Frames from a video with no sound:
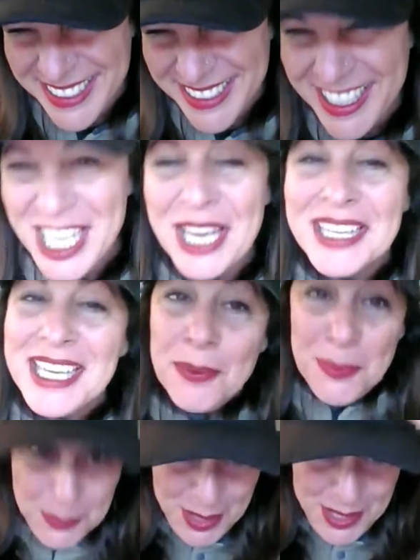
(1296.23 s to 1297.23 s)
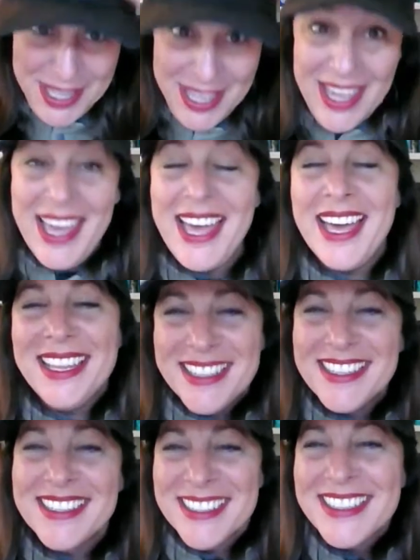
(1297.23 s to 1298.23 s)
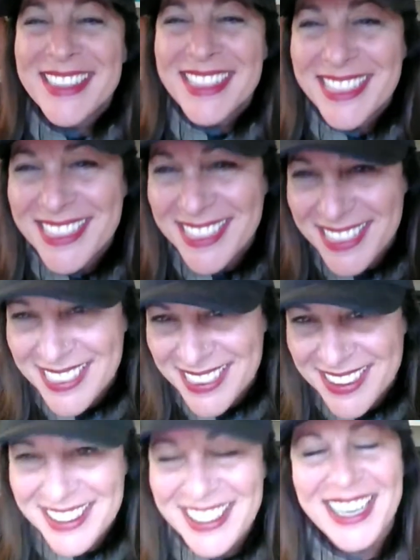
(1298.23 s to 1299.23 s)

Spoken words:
right? Like I don't want to leave. I don't